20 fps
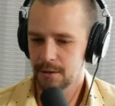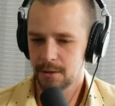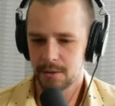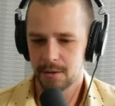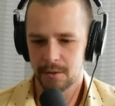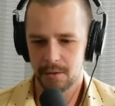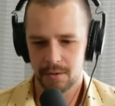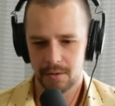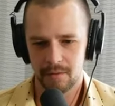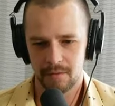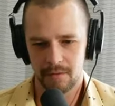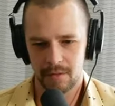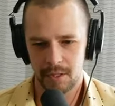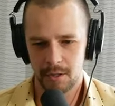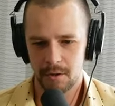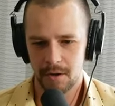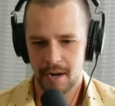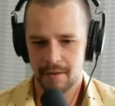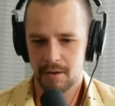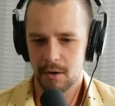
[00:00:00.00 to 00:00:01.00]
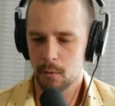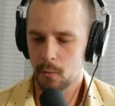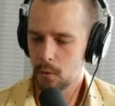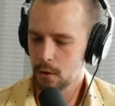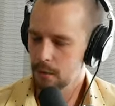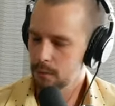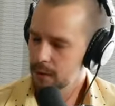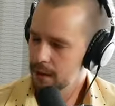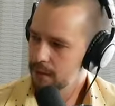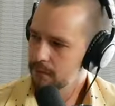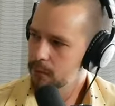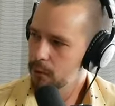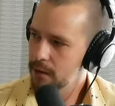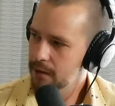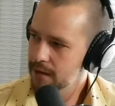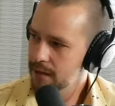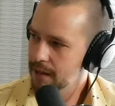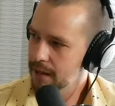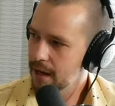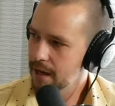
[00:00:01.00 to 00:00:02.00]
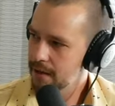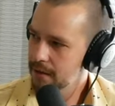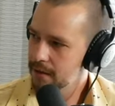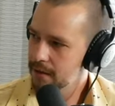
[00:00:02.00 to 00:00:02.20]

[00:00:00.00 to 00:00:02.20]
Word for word: dude, you don't have an award-winning voice like I